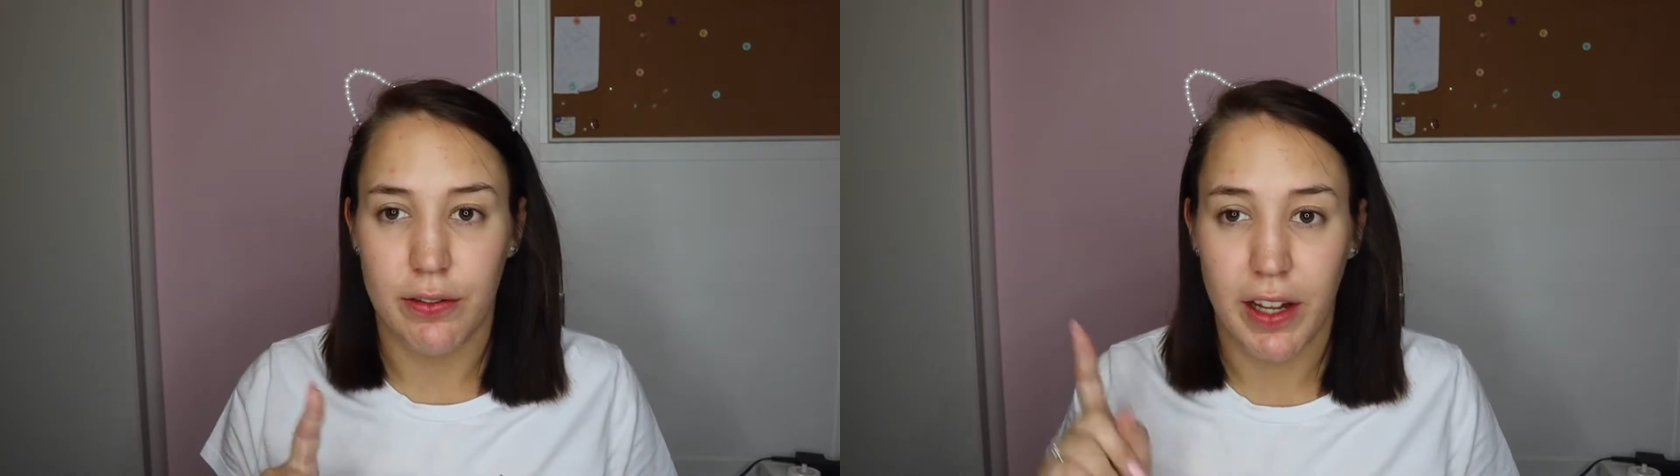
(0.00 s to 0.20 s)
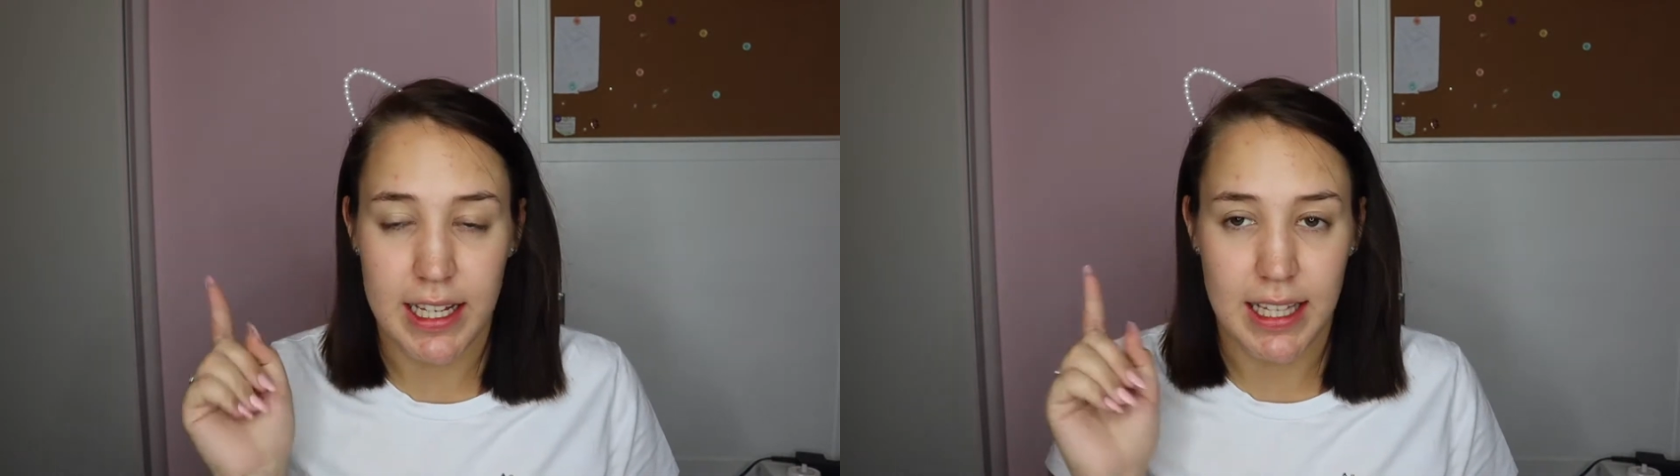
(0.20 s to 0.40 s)

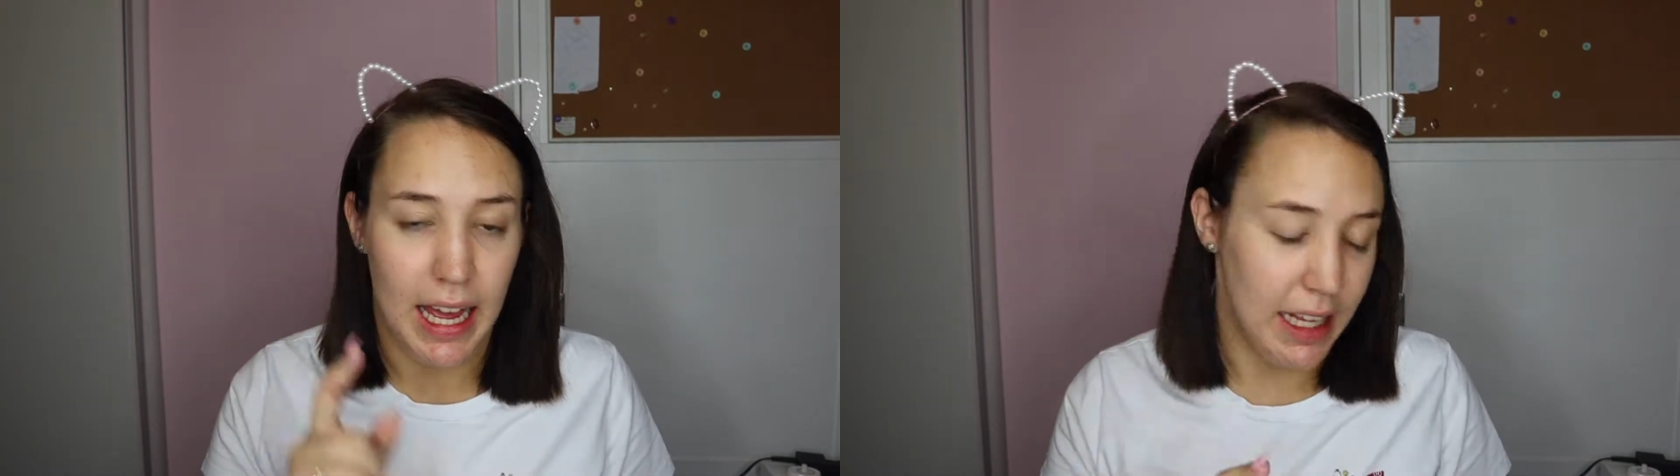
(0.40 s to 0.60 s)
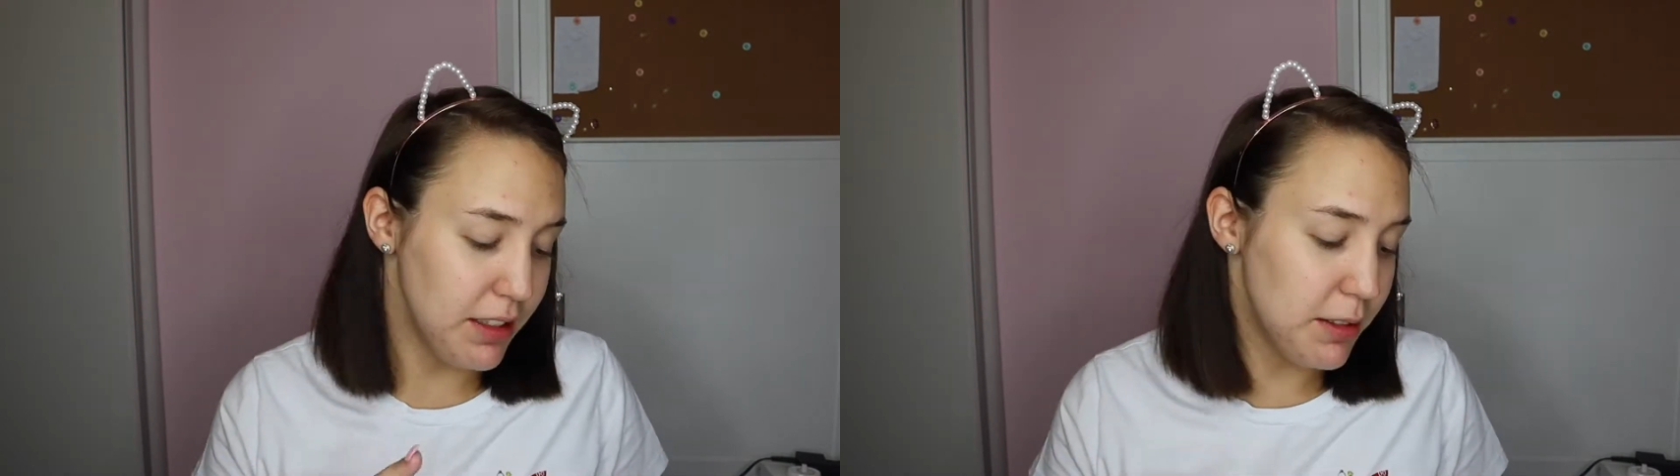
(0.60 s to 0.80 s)
face
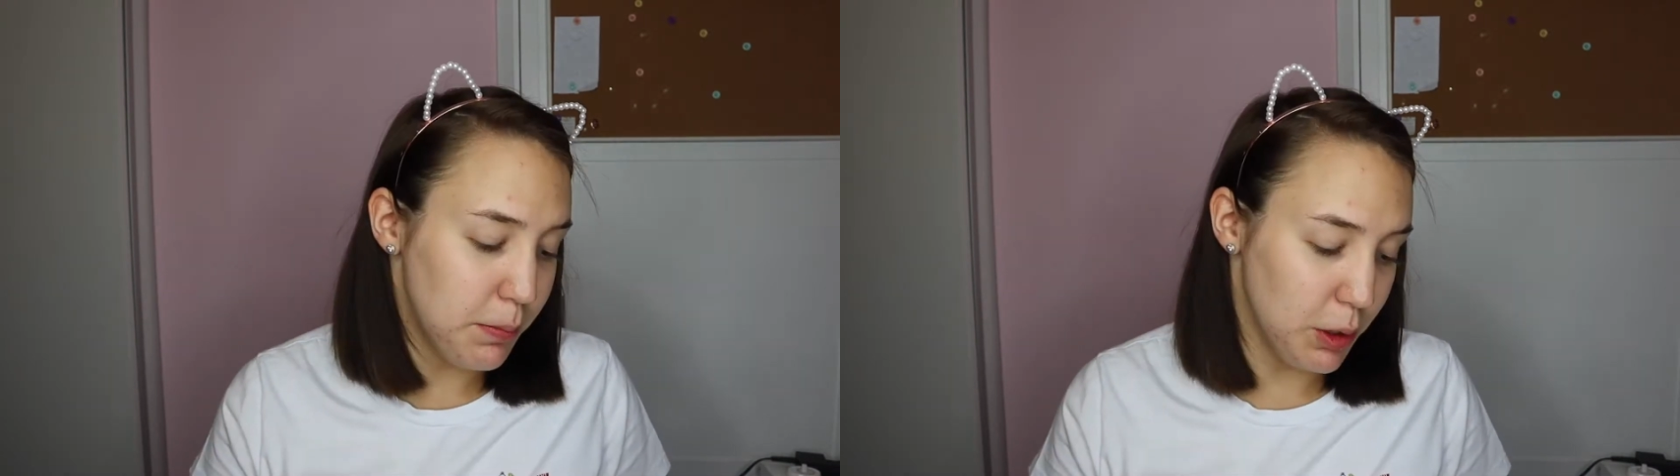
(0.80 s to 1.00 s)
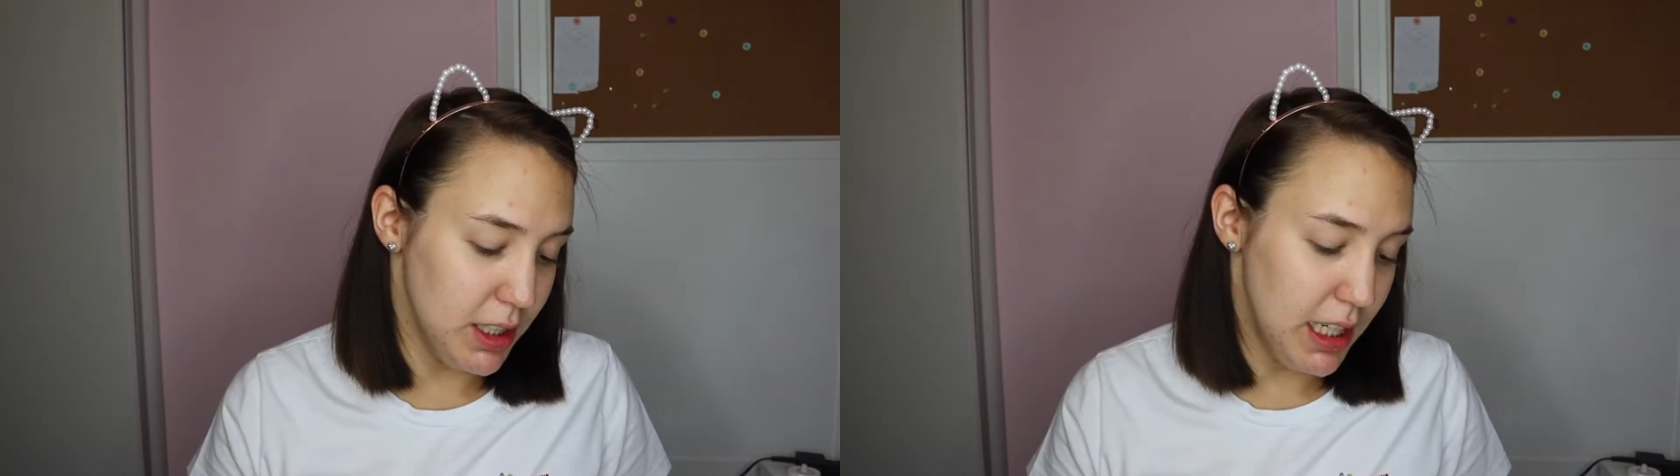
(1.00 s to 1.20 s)
and
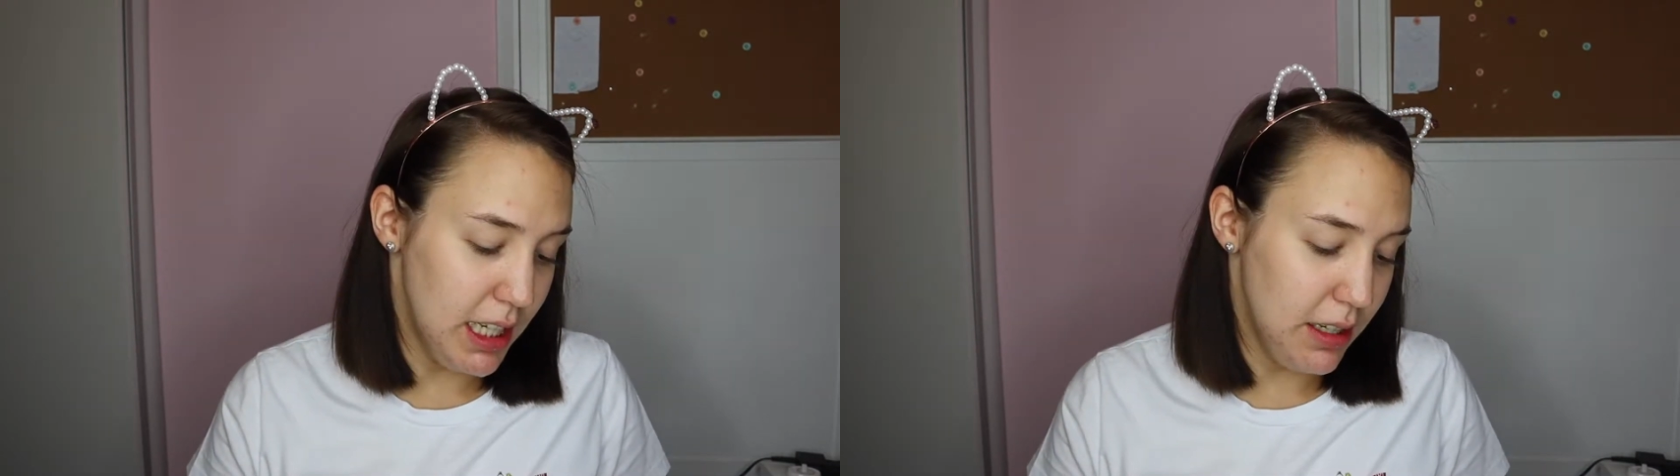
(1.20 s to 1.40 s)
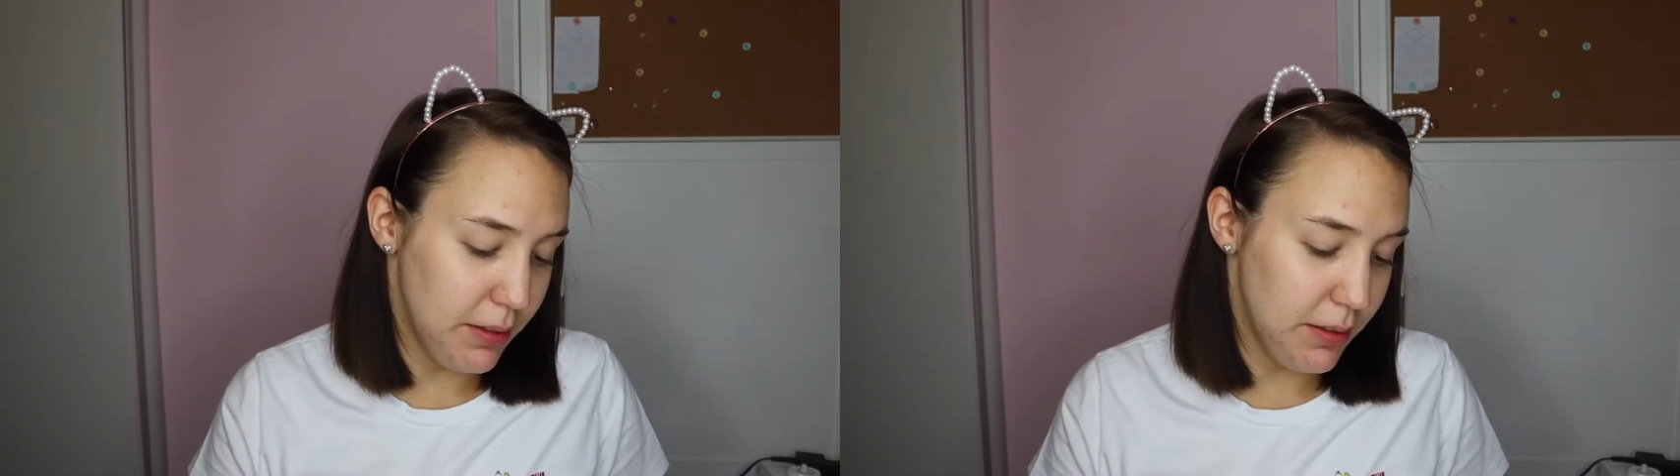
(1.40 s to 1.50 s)
body.